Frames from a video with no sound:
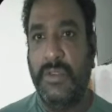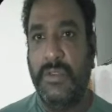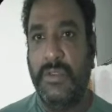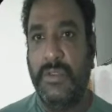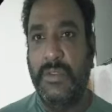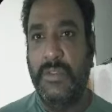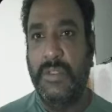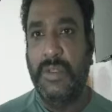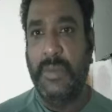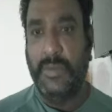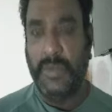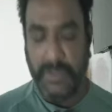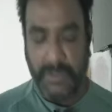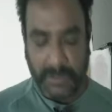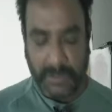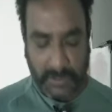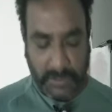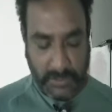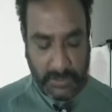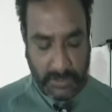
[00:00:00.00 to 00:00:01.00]

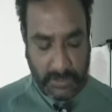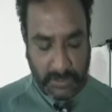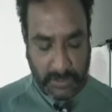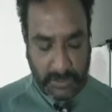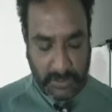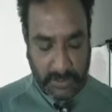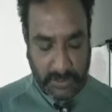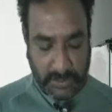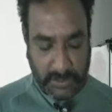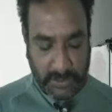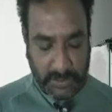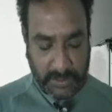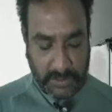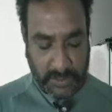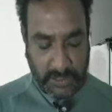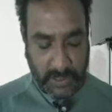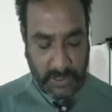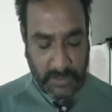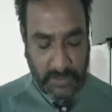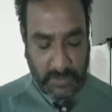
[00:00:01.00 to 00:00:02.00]
Suppose it's still
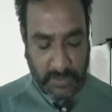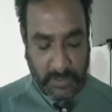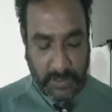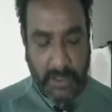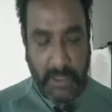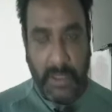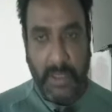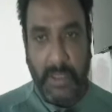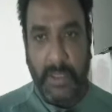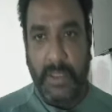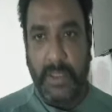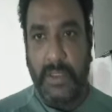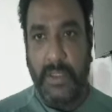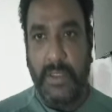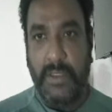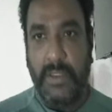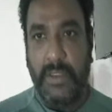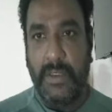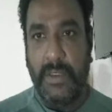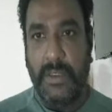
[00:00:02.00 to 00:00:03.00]
12,
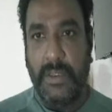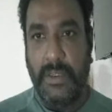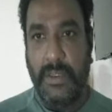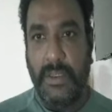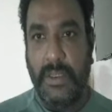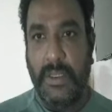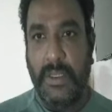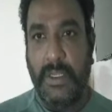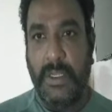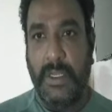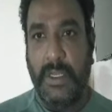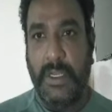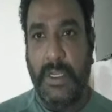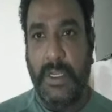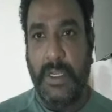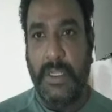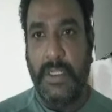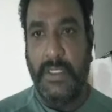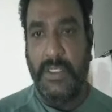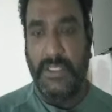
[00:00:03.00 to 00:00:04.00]
and
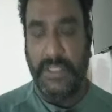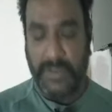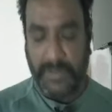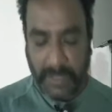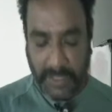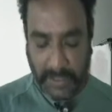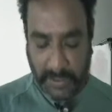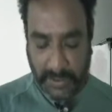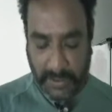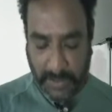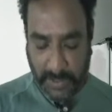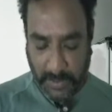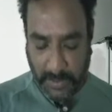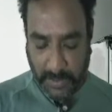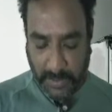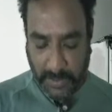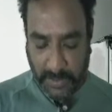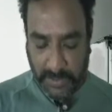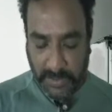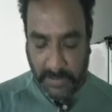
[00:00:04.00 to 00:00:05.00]
instead of n2
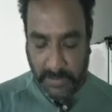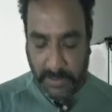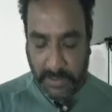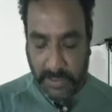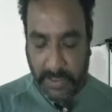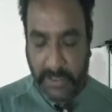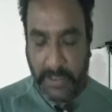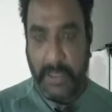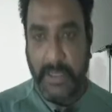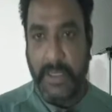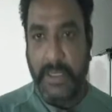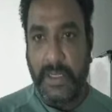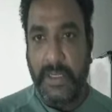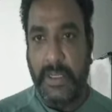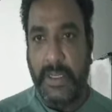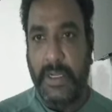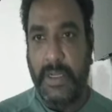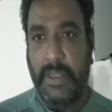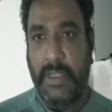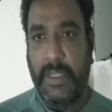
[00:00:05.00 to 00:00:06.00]
17,
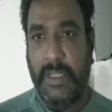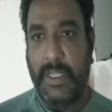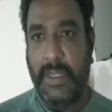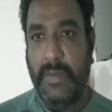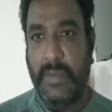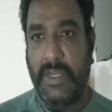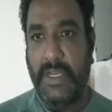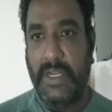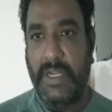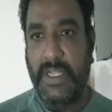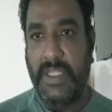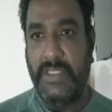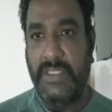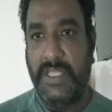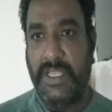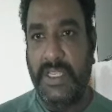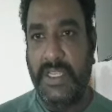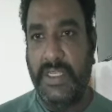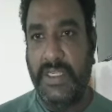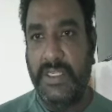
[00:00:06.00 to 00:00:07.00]
I can make it as
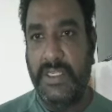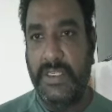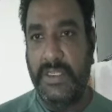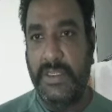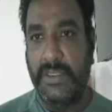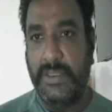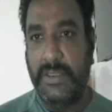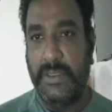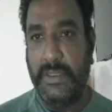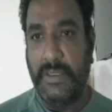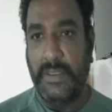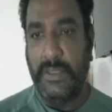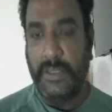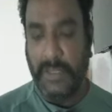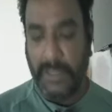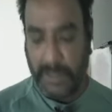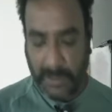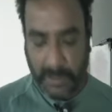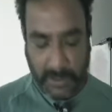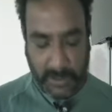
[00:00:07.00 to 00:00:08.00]
8,
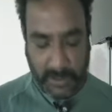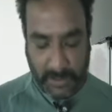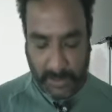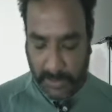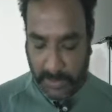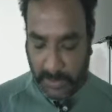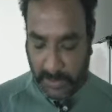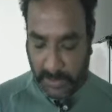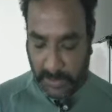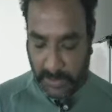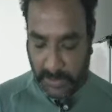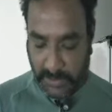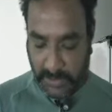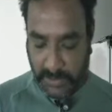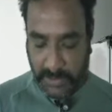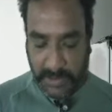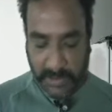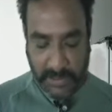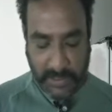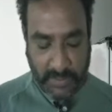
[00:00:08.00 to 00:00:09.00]
and this is the
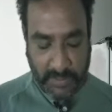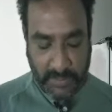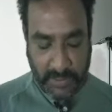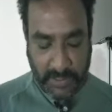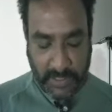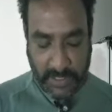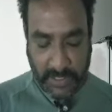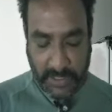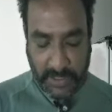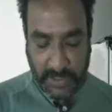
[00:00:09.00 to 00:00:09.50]
17.